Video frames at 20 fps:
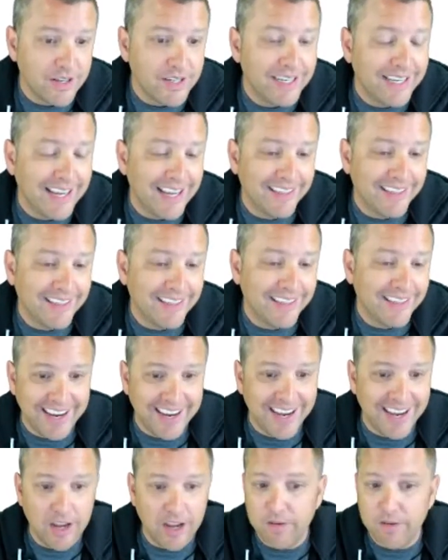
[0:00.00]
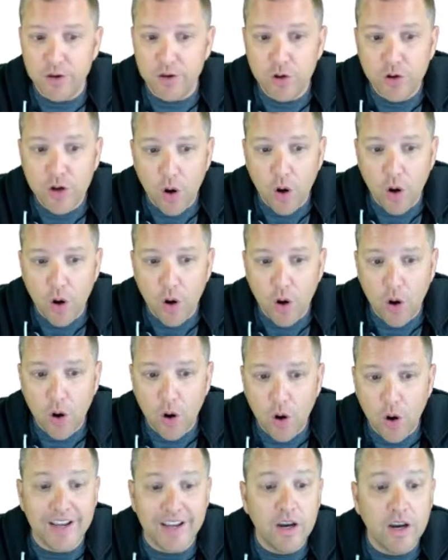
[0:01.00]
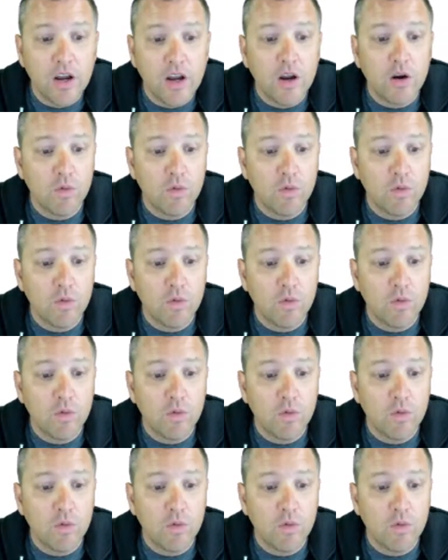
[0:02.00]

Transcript: to get this data if you don't have it